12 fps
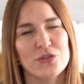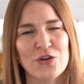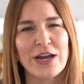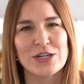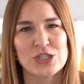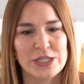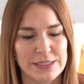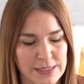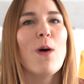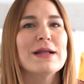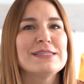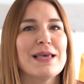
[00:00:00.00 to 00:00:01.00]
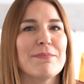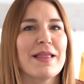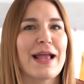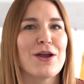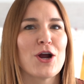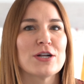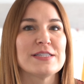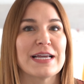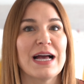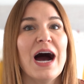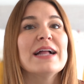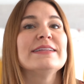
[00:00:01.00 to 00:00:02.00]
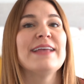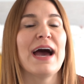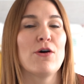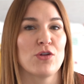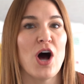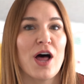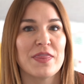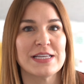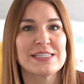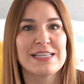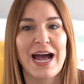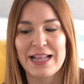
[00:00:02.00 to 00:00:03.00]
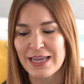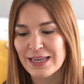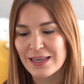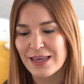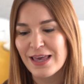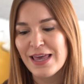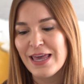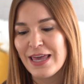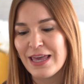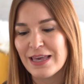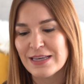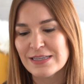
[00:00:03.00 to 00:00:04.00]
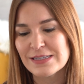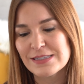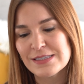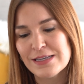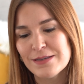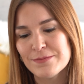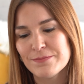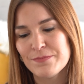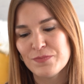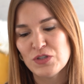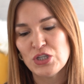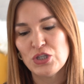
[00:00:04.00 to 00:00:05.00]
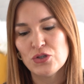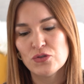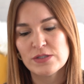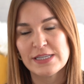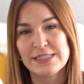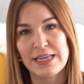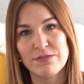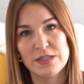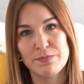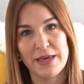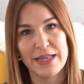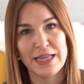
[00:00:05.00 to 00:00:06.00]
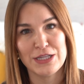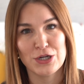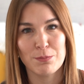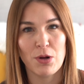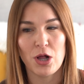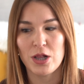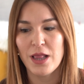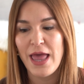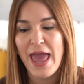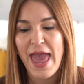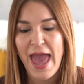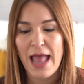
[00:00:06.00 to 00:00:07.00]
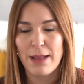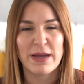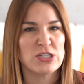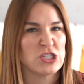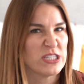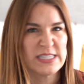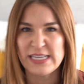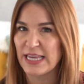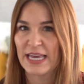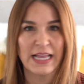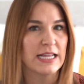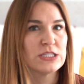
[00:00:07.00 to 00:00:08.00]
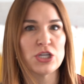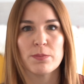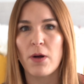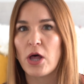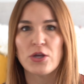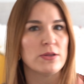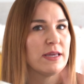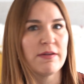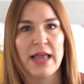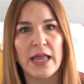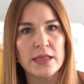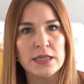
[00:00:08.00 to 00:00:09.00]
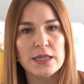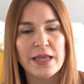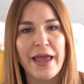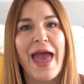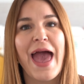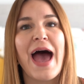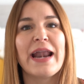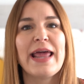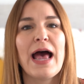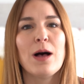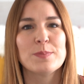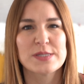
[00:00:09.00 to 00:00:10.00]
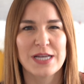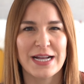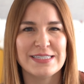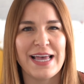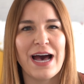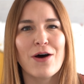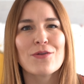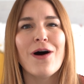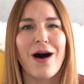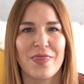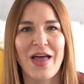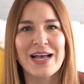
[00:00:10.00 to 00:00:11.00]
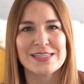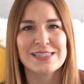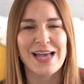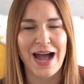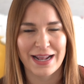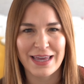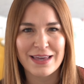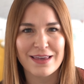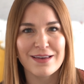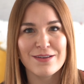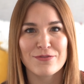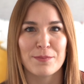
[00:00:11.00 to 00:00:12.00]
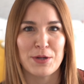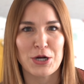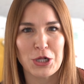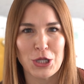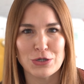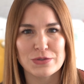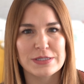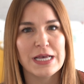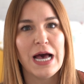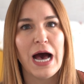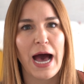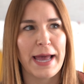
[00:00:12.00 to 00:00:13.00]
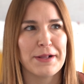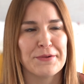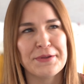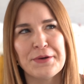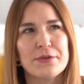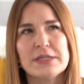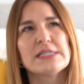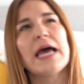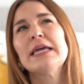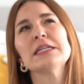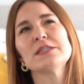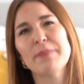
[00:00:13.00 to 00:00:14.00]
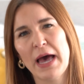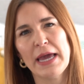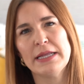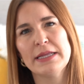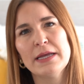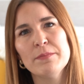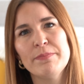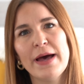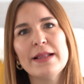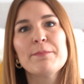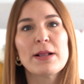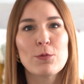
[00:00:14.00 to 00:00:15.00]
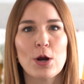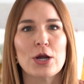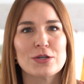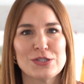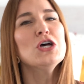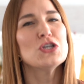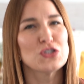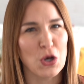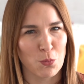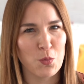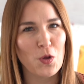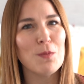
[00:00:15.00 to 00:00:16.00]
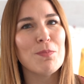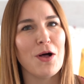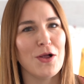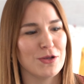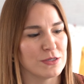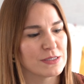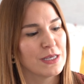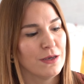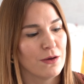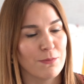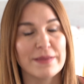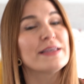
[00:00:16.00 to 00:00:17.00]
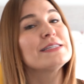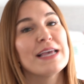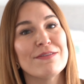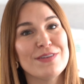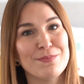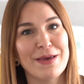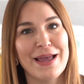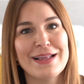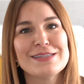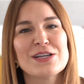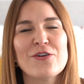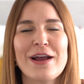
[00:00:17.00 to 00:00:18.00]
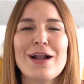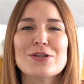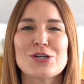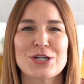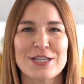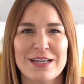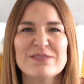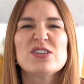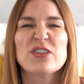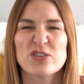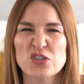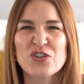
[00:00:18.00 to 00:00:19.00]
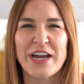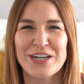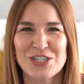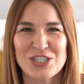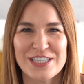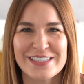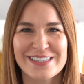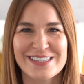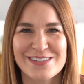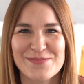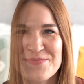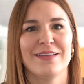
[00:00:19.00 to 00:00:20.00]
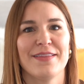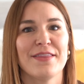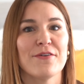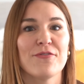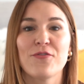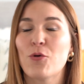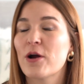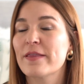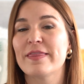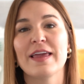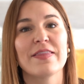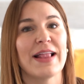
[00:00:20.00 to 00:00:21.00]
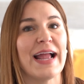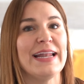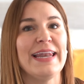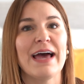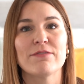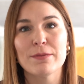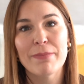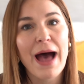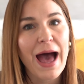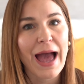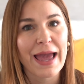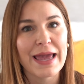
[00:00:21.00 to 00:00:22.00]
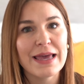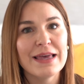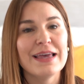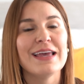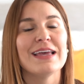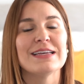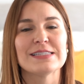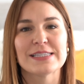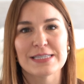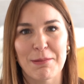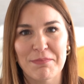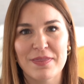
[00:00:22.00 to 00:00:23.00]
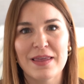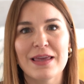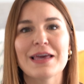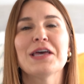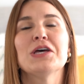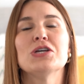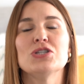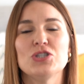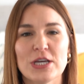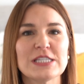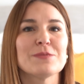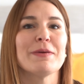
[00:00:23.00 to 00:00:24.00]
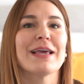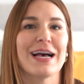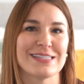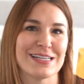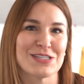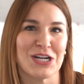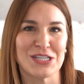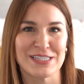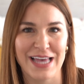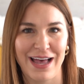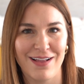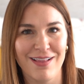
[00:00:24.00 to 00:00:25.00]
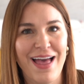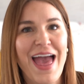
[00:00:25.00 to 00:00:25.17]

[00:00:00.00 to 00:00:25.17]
to dryer sheets. One tip that I heard to cut down on the static is to use a safety pin in your ball. And by just sticking it into your ball, you leave it in and it helps cut down on that static from your clothes. I don't know the science behind it, but it works. So wool balls with a safety pin is a great alternative to those dryer sheets. The fourth thing that I never buy is something just because it's on sale.